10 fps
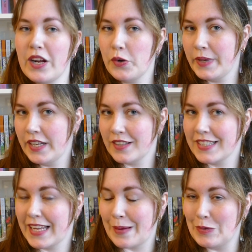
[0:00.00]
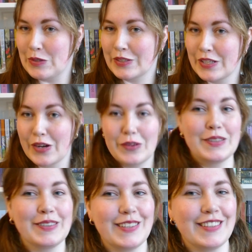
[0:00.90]
are we not in that mood though?
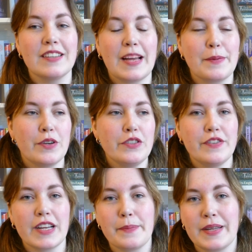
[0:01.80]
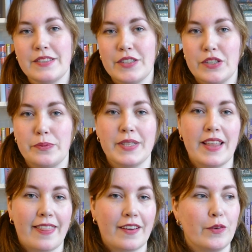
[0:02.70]
I'm going to recommend to you
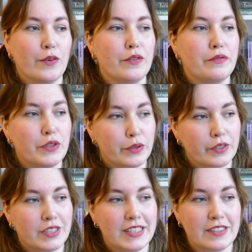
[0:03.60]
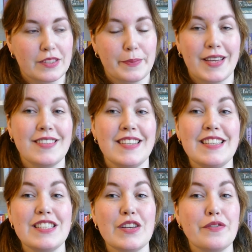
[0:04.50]
Botanical Folktales because this
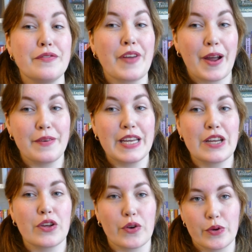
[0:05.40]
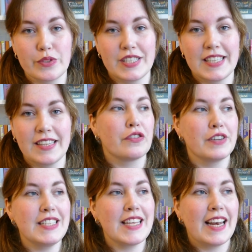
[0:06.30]
is a very cozy
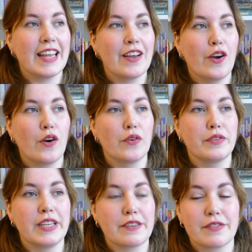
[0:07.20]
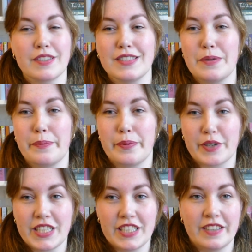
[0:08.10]
retelling of different
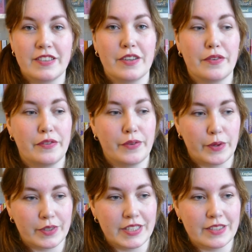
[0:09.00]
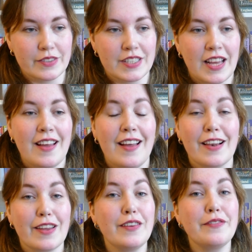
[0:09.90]
British folktales. A lot of